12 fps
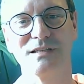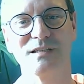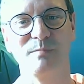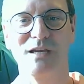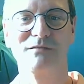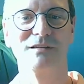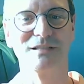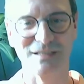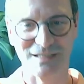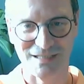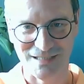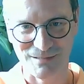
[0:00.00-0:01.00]

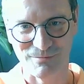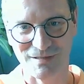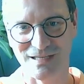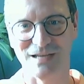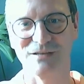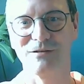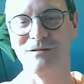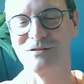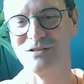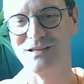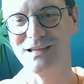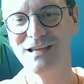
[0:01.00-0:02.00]
experiences with
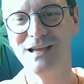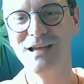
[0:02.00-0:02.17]
technology,